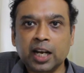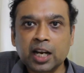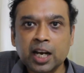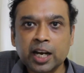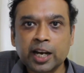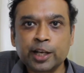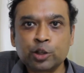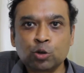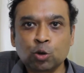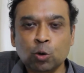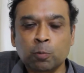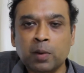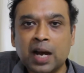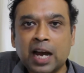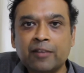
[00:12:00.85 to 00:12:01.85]
younger age
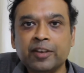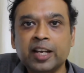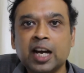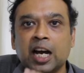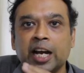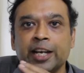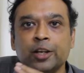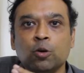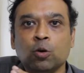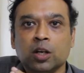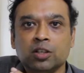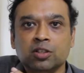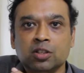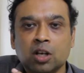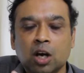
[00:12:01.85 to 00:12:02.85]
group having a high
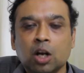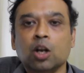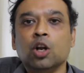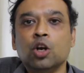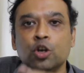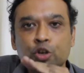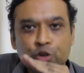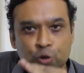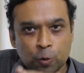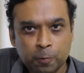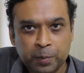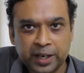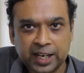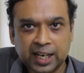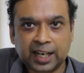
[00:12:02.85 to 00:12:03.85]
cholesterol
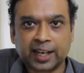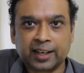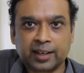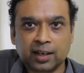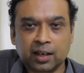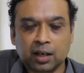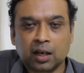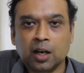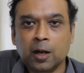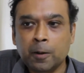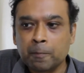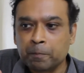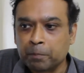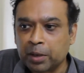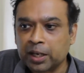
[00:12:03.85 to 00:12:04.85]
should be corrected.
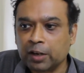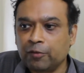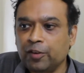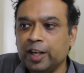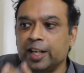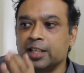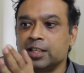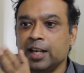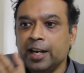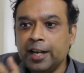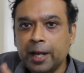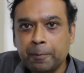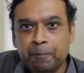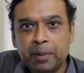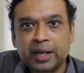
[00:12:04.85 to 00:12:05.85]
But if it is
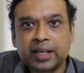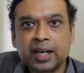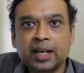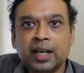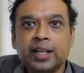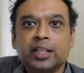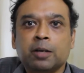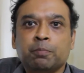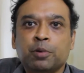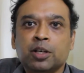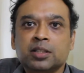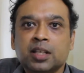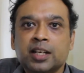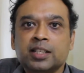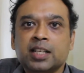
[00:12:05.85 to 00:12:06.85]
independently the
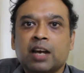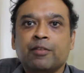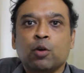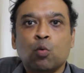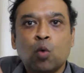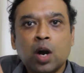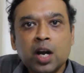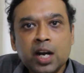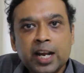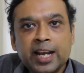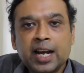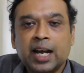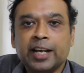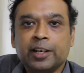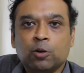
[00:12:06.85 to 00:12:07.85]
person is having
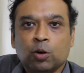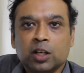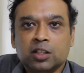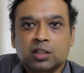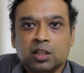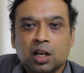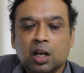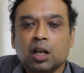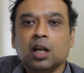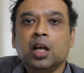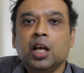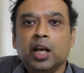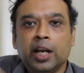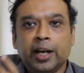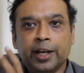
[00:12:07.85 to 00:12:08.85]
only high cholesterol,
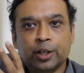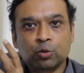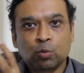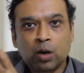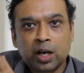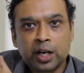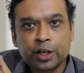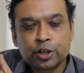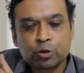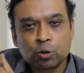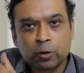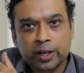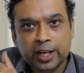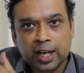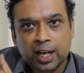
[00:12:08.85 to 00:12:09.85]
it is only
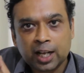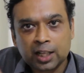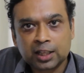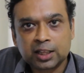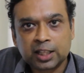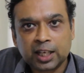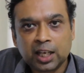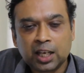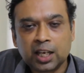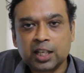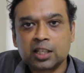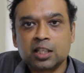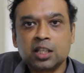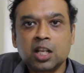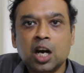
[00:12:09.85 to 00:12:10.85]
showing healthy,
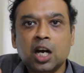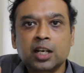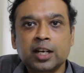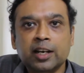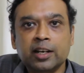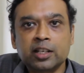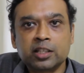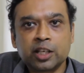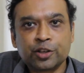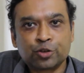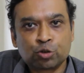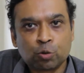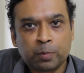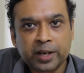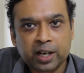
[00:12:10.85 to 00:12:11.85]
it's not a
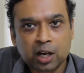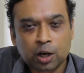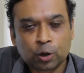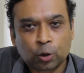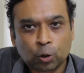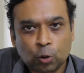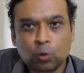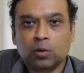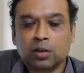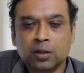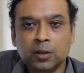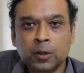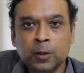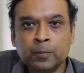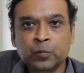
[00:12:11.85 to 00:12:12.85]
disease to be controlled.
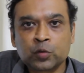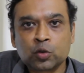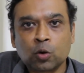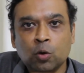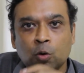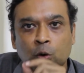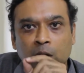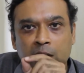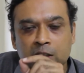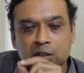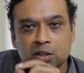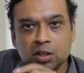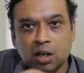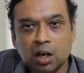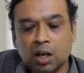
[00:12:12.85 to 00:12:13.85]
So
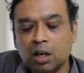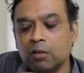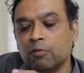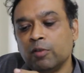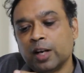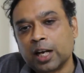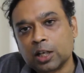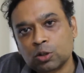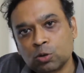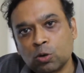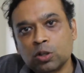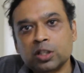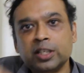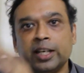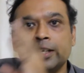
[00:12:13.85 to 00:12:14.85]
cholesterol, when
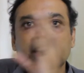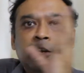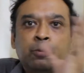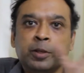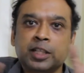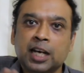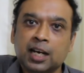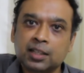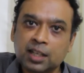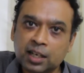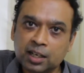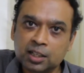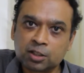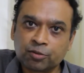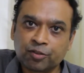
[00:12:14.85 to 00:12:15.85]
associated with
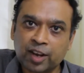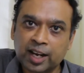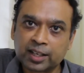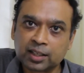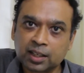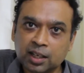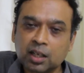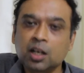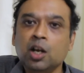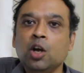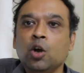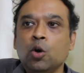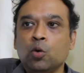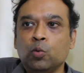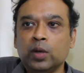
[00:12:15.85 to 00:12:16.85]
other risk factor,
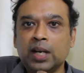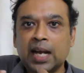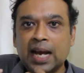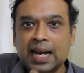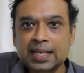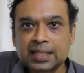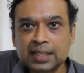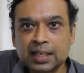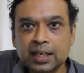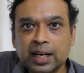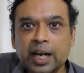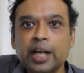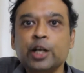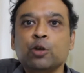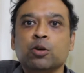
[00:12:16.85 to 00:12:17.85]
will
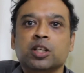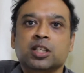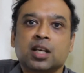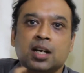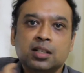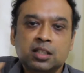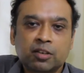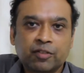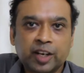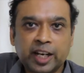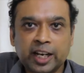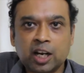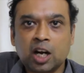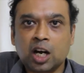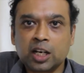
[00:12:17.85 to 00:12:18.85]
accelerate your chance of
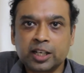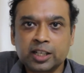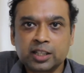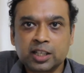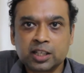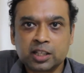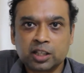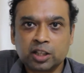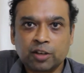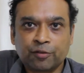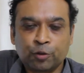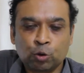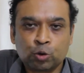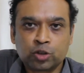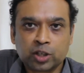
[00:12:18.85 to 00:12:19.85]
getting heart disease in the
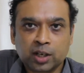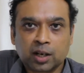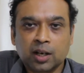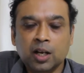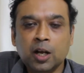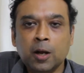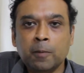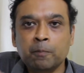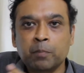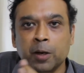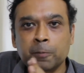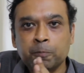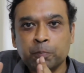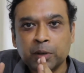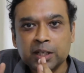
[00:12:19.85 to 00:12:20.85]
future.
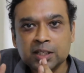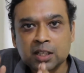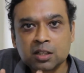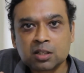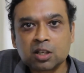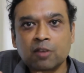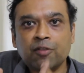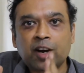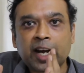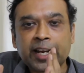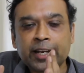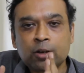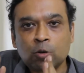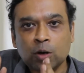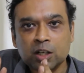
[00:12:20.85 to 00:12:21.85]
But presence of
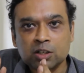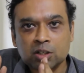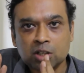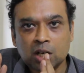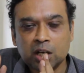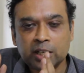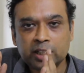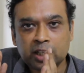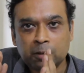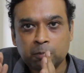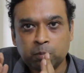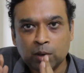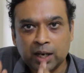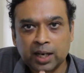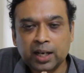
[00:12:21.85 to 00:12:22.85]
high cholesterol in the
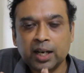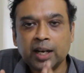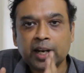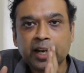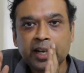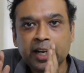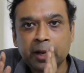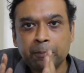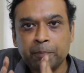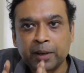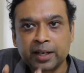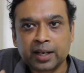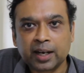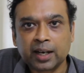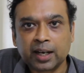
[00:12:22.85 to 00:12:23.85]
blood
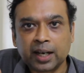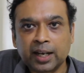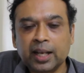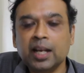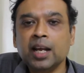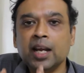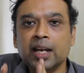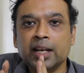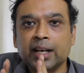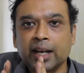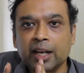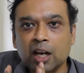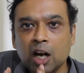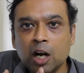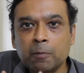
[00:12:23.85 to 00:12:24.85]
independently
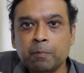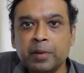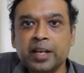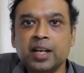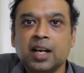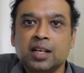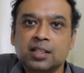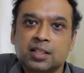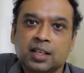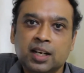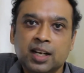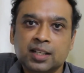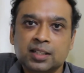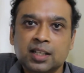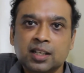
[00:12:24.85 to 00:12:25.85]
cannot be
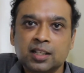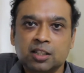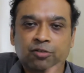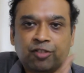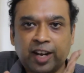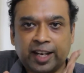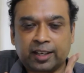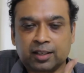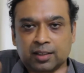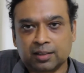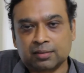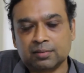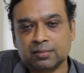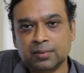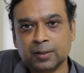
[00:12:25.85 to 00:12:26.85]
considered as a risk factor.